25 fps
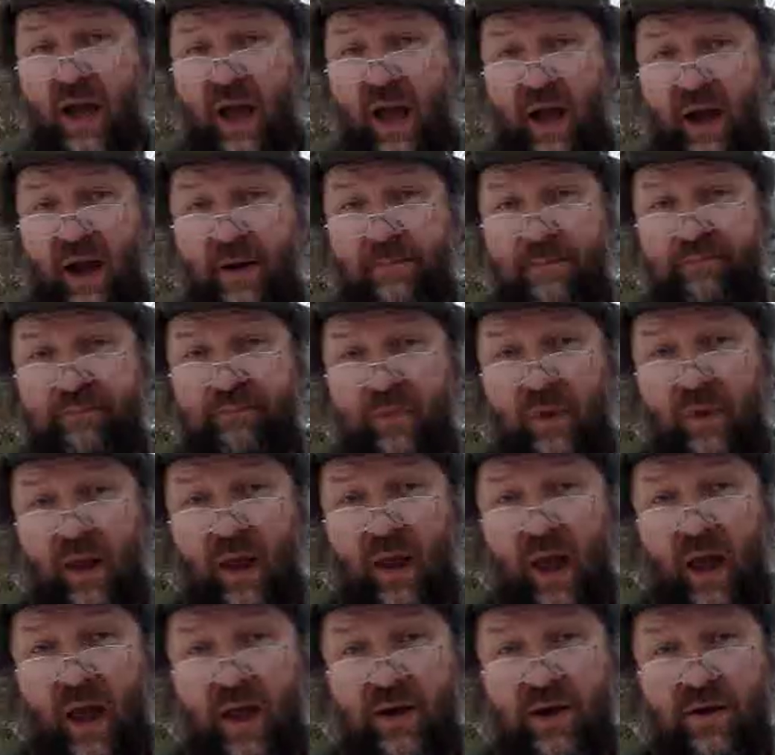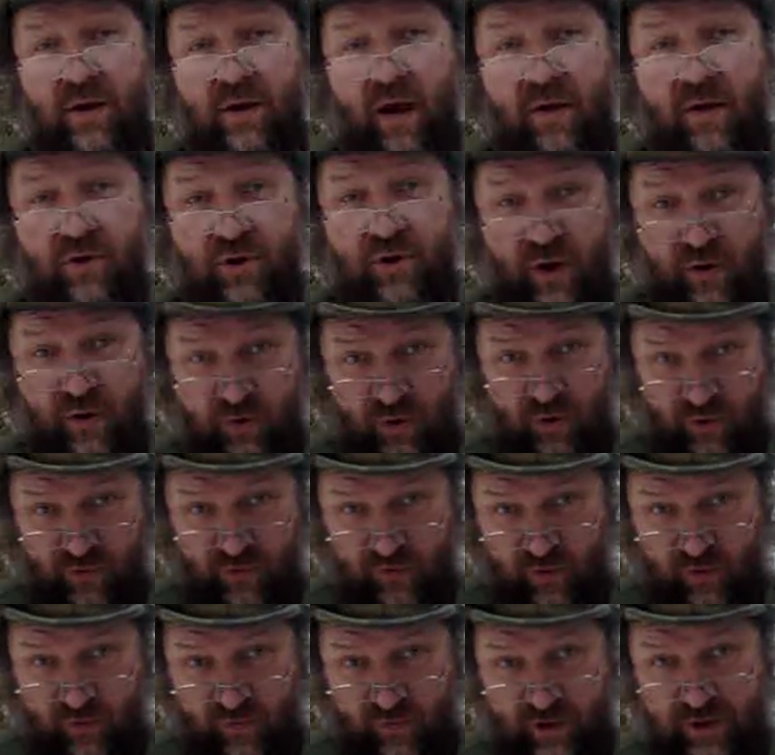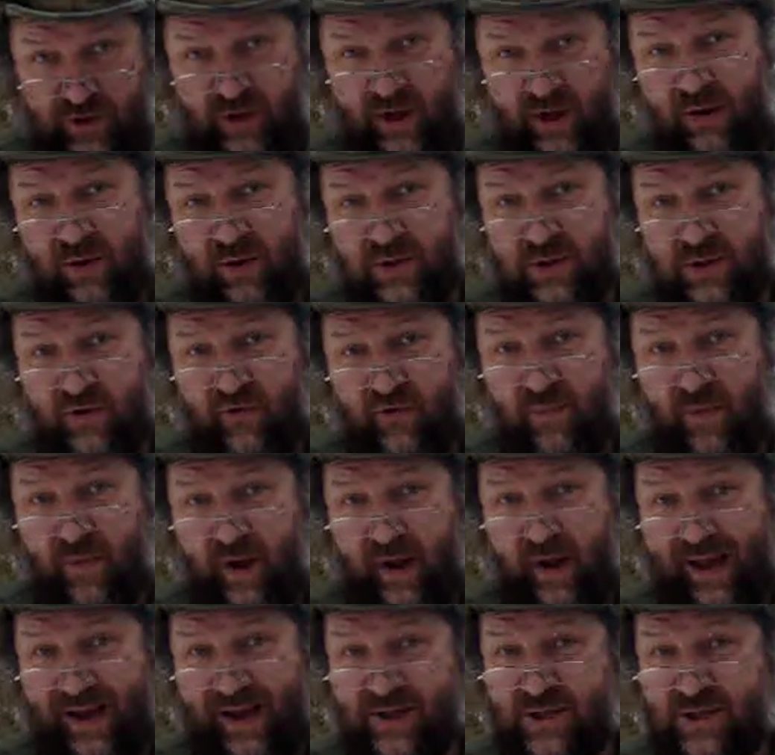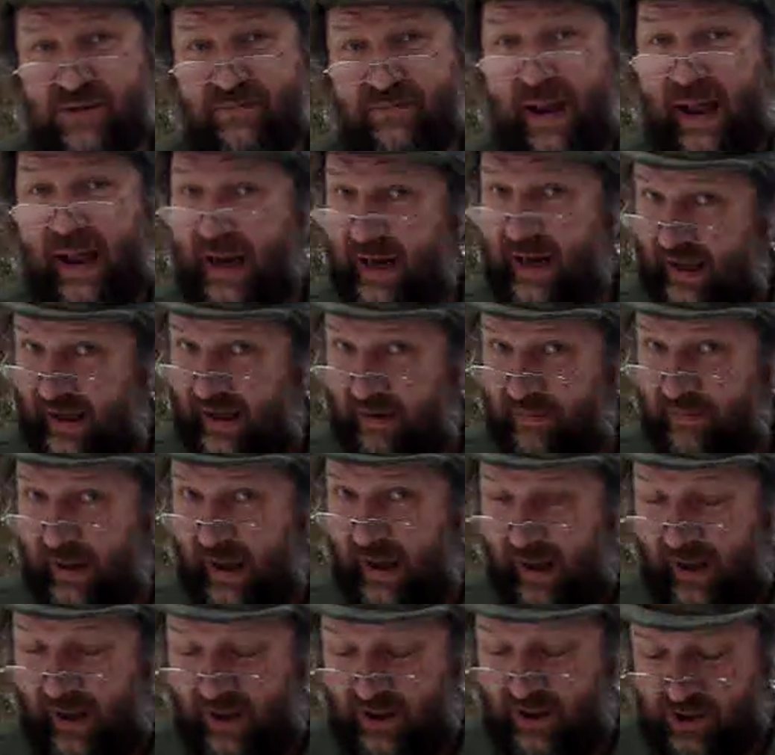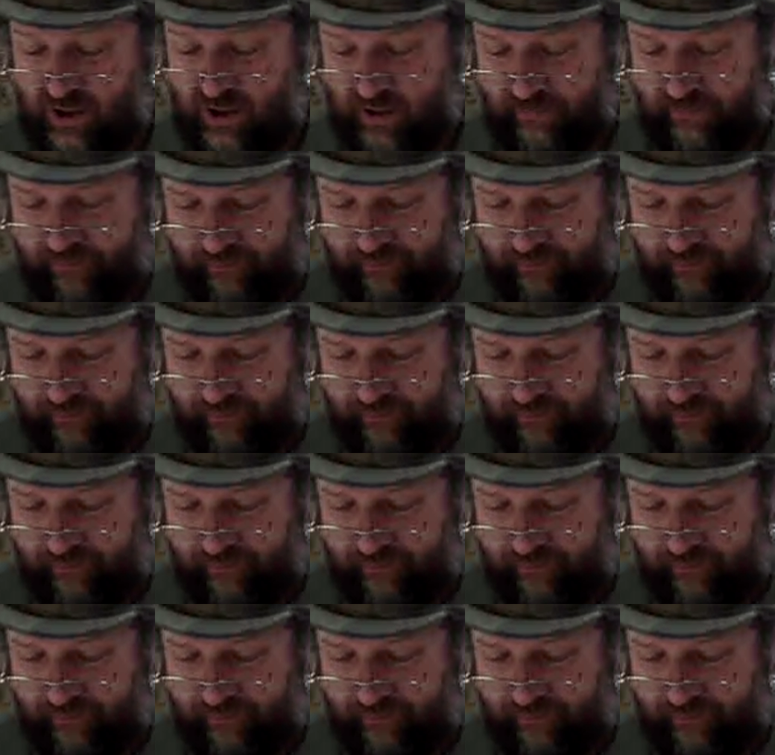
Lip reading: And I've shown you a few videos of my espalier pears.